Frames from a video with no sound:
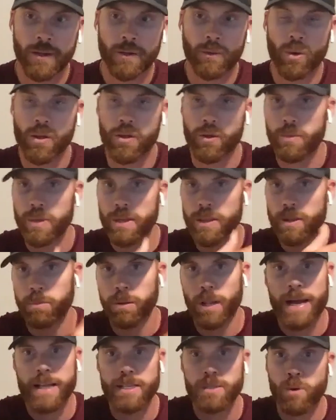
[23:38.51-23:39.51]
whether it be the
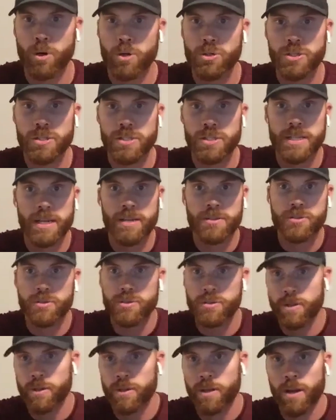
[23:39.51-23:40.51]
blast motion
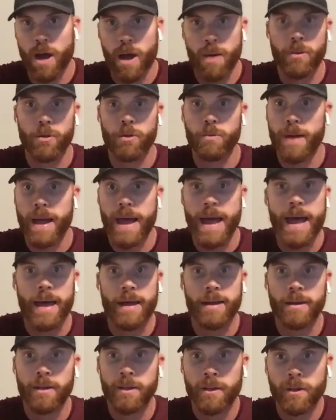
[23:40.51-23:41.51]
sensors on the knob of their bat,